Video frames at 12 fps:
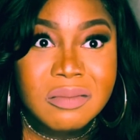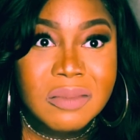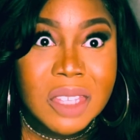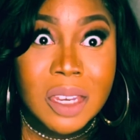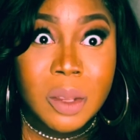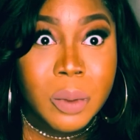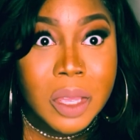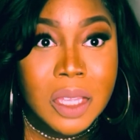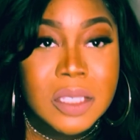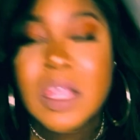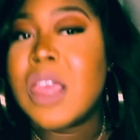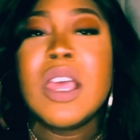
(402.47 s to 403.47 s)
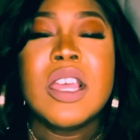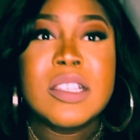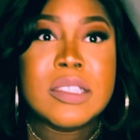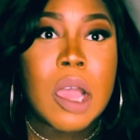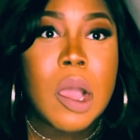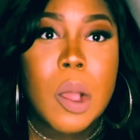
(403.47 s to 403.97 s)
Anyways,
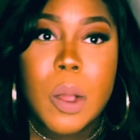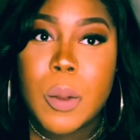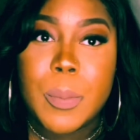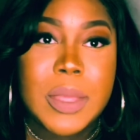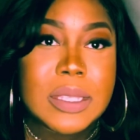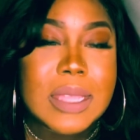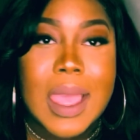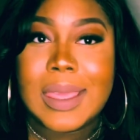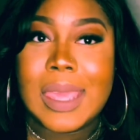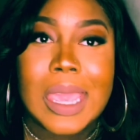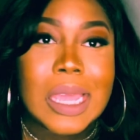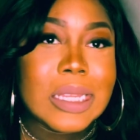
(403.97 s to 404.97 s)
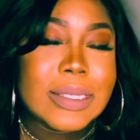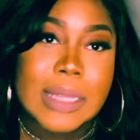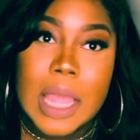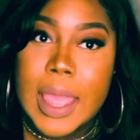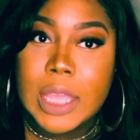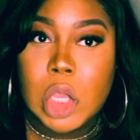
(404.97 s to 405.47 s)
so Miss Diane is
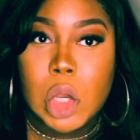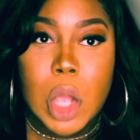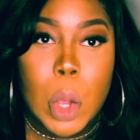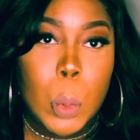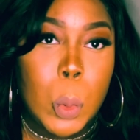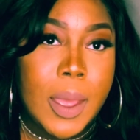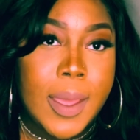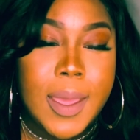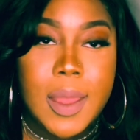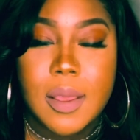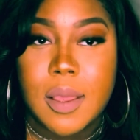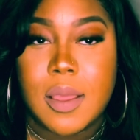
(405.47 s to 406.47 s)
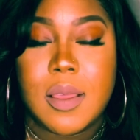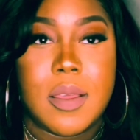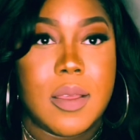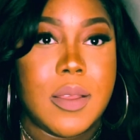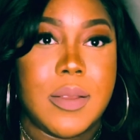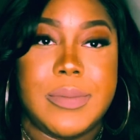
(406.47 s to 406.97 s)
like, you know what?
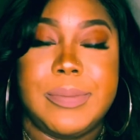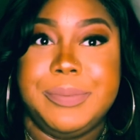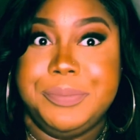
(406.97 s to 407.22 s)
I